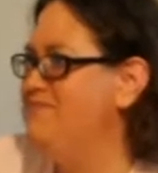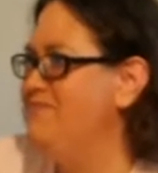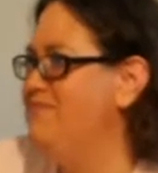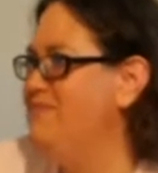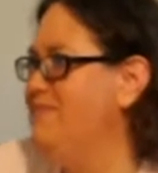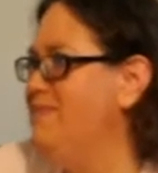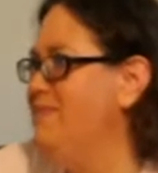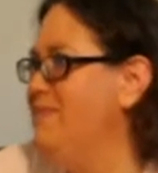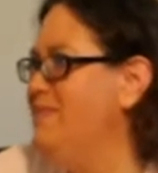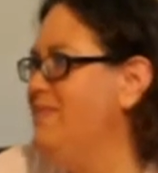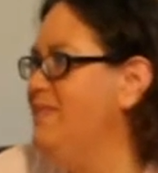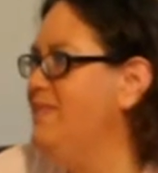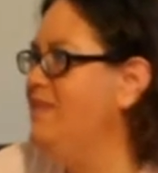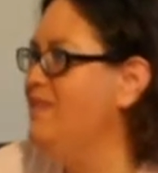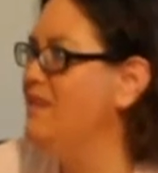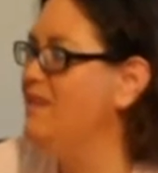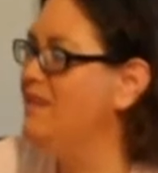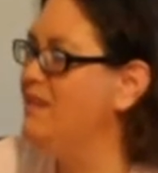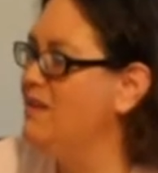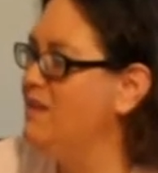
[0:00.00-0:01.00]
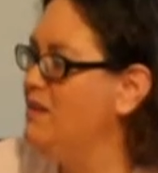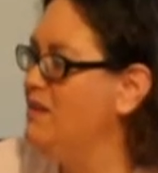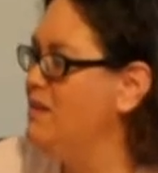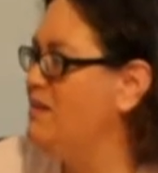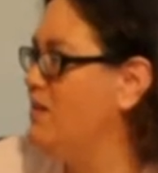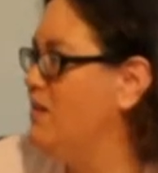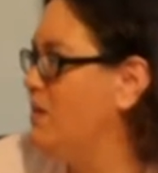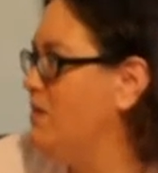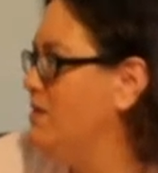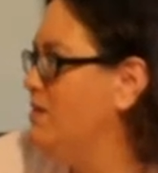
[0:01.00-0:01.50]

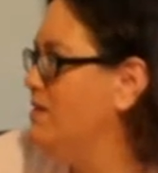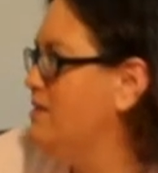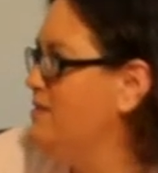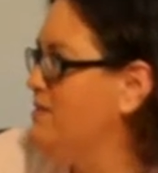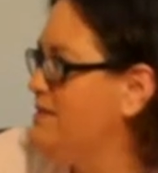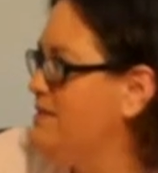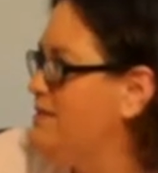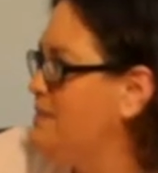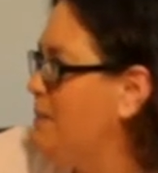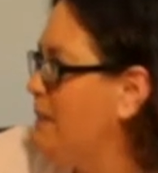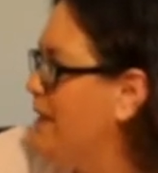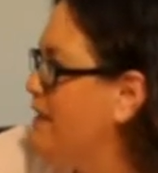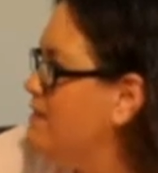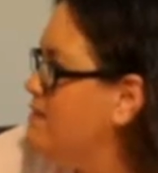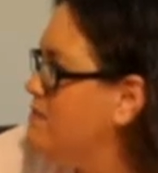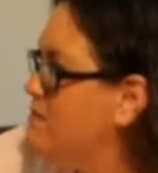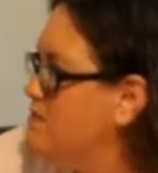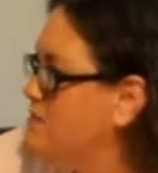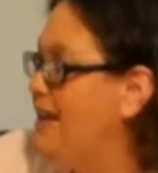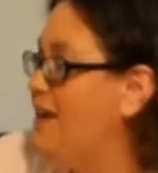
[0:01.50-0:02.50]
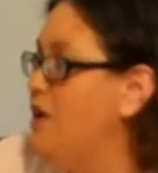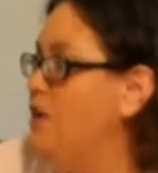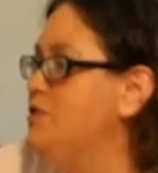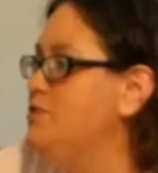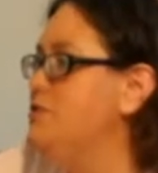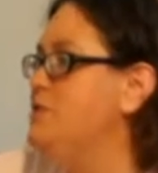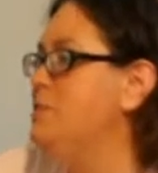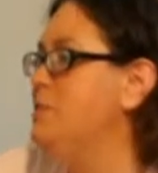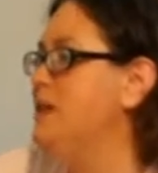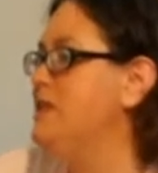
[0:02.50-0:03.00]
It depends. And it
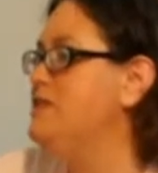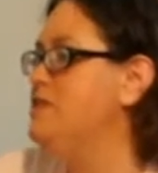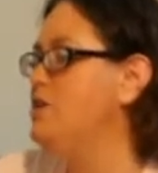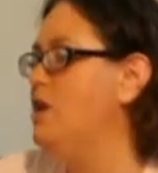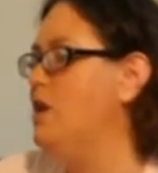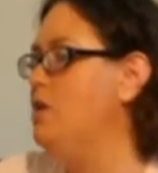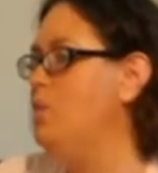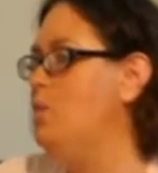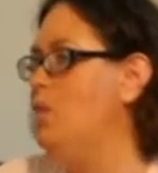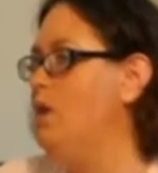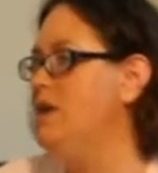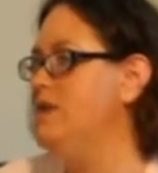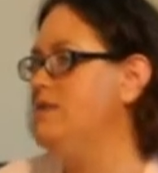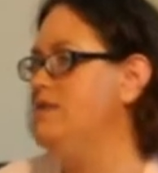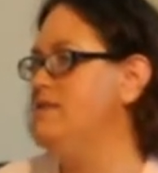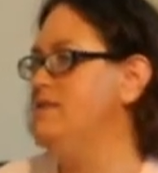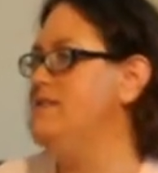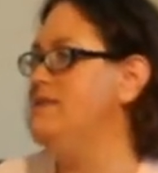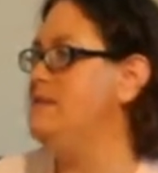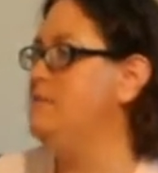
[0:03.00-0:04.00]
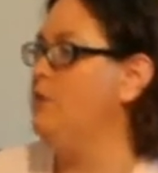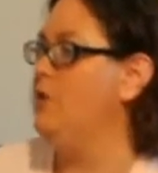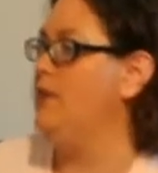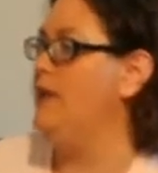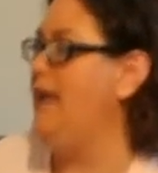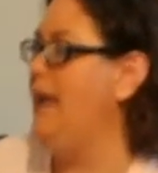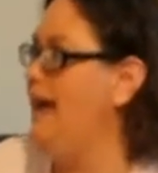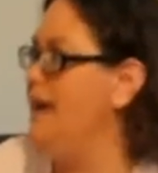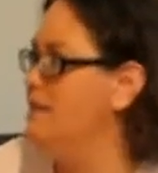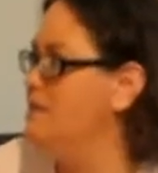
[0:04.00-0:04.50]
also depends on what the team
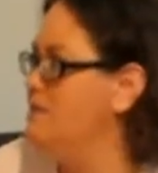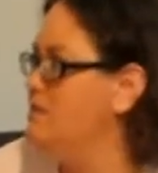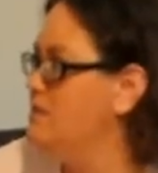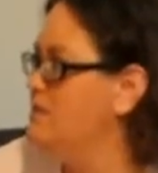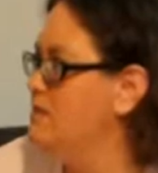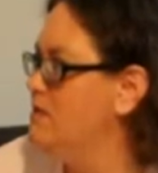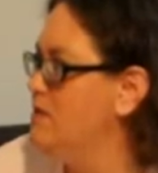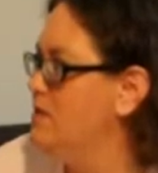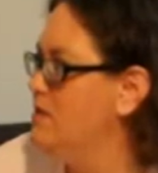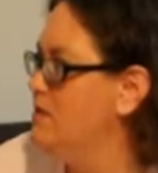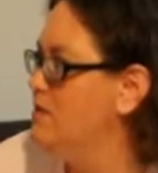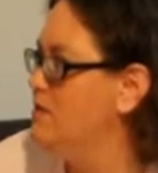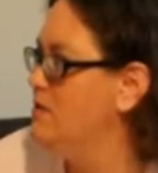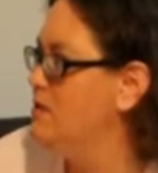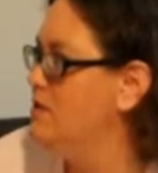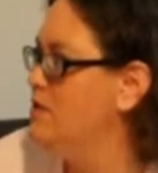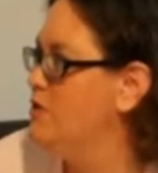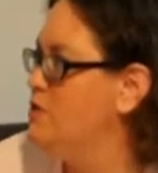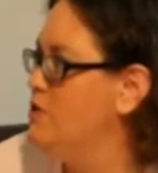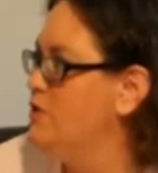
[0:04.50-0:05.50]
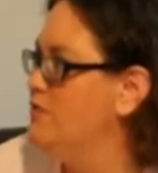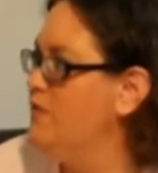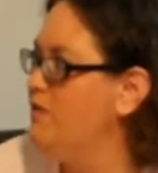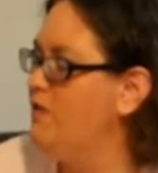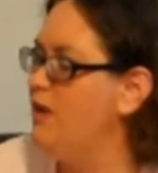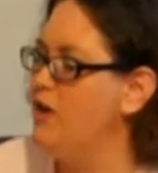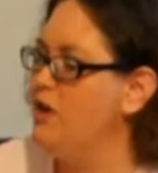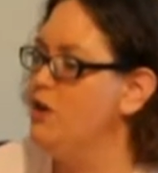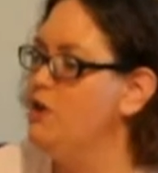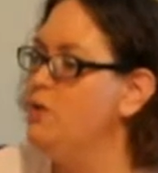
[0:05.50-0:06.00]
already has. So if
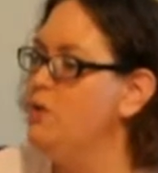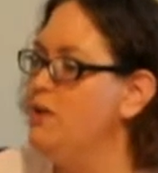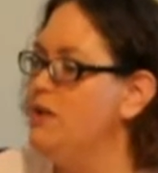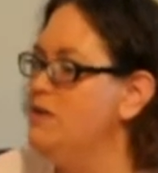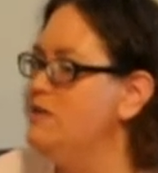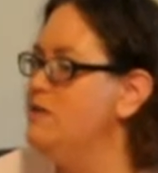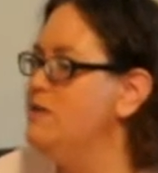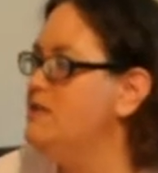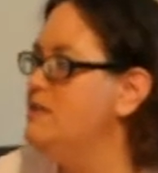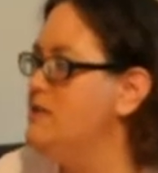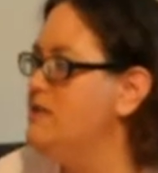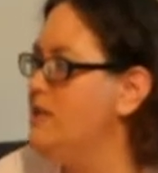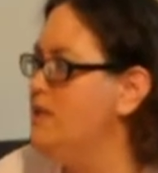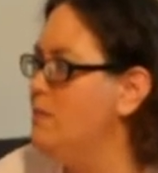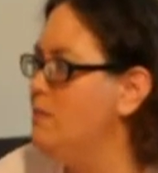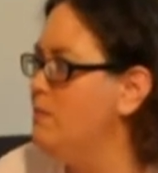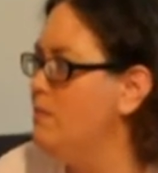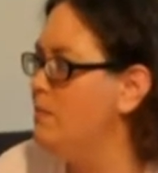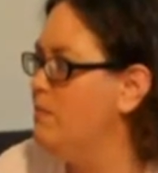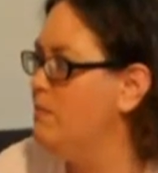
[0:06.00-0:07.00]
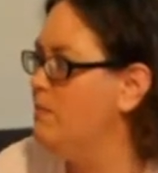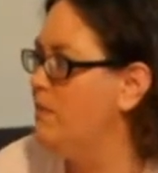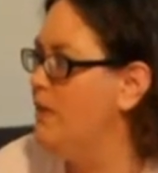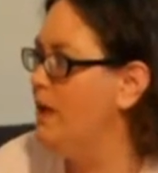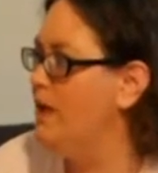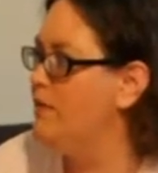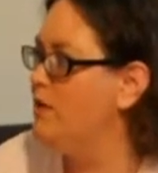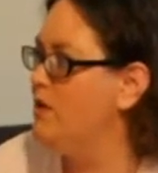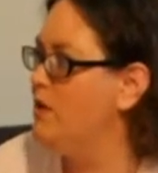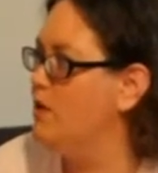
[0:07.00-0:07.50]
you've got a new kid to the team
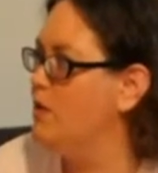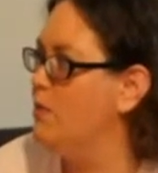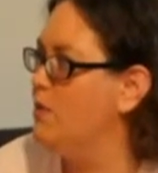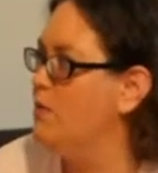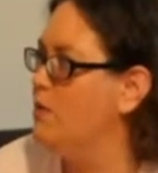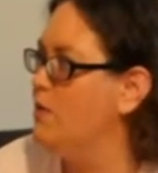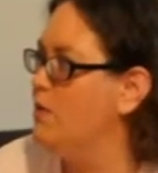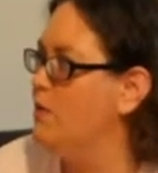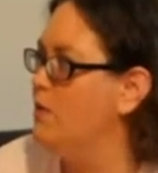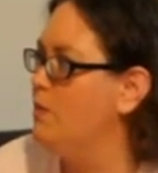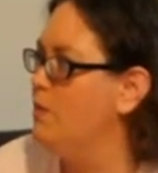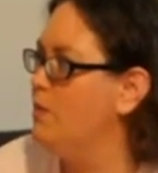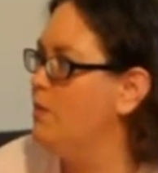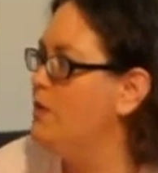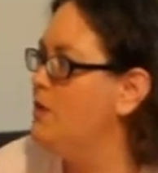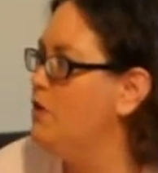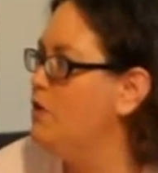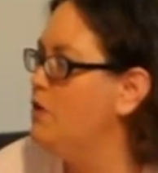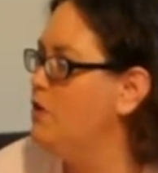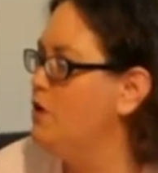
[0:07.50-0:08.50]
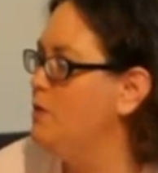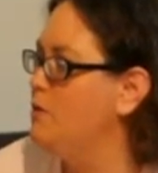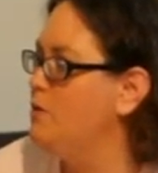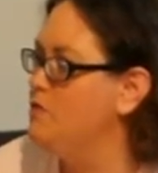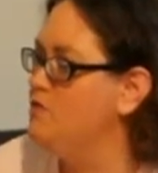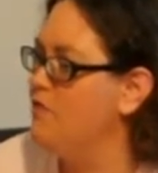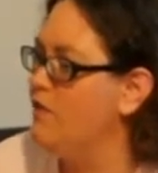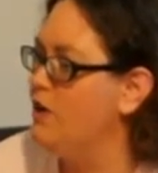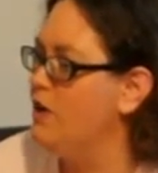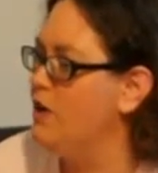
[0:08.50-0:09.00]
and they're really good,
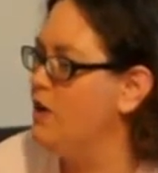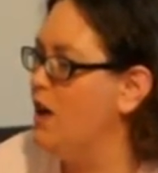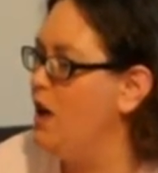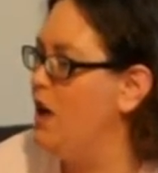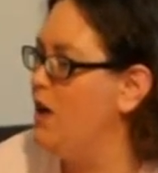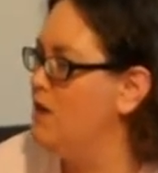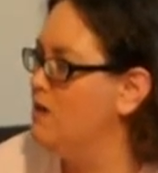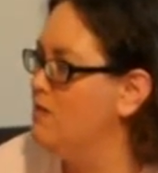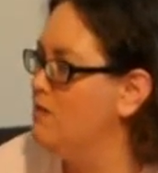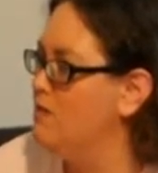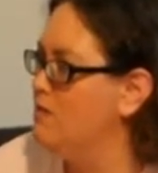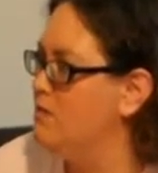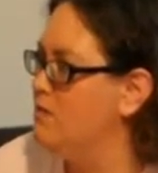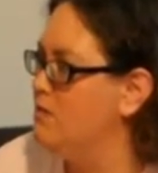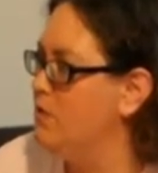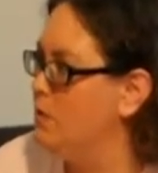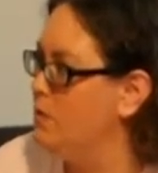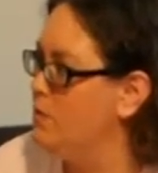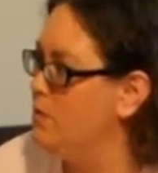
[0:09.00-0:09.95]
but you've already got your